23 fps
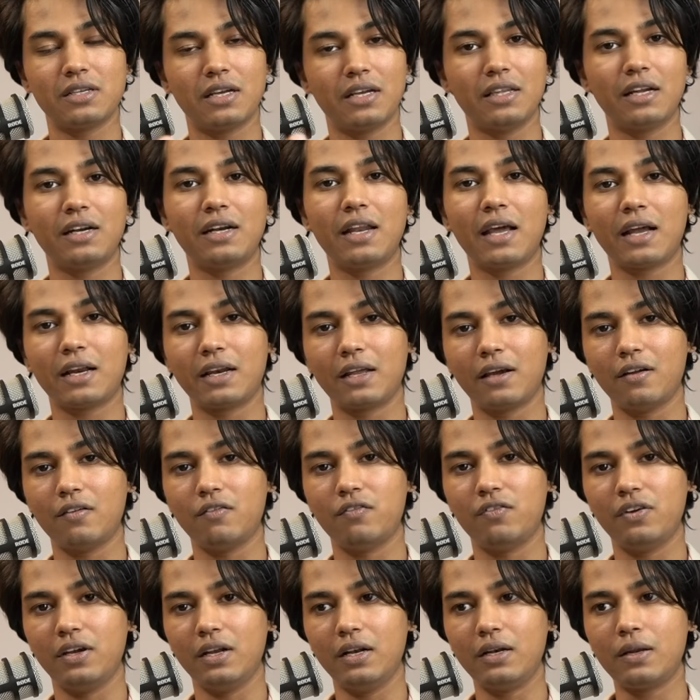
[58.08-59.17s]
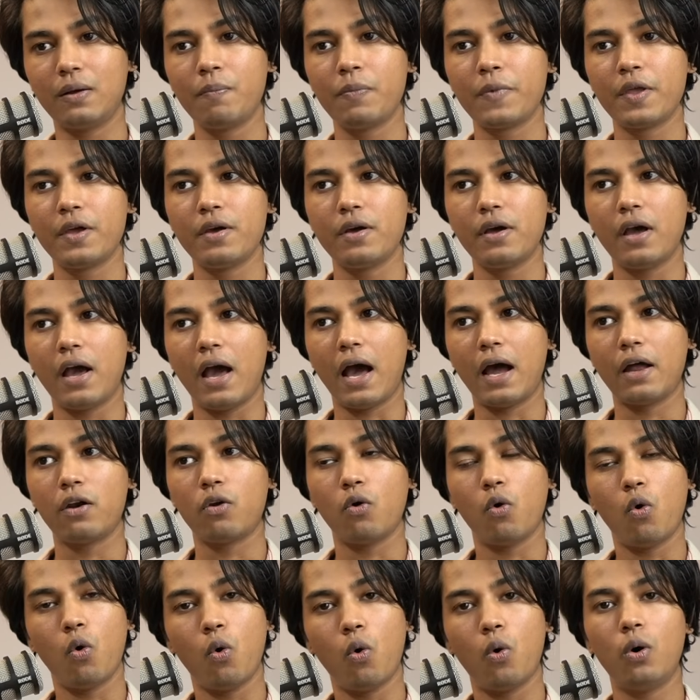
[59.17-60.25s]
in the technical field, and
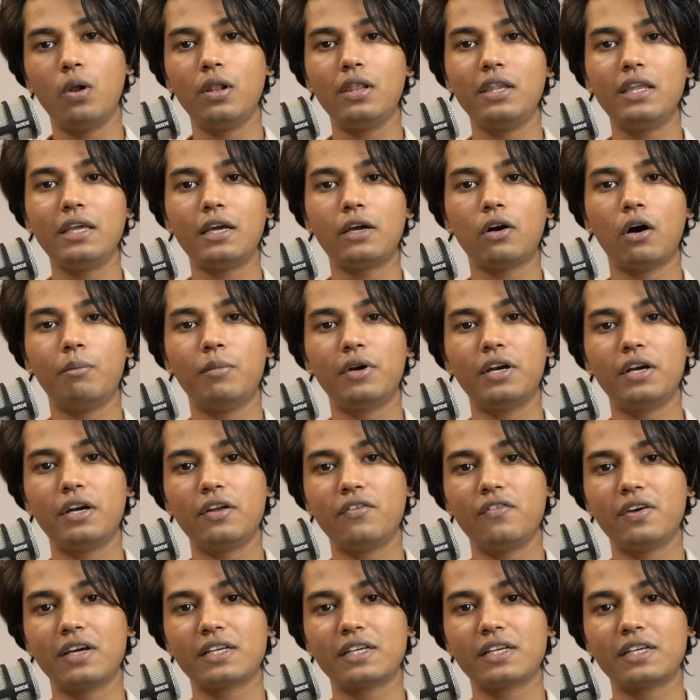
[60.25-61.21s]
all the competitive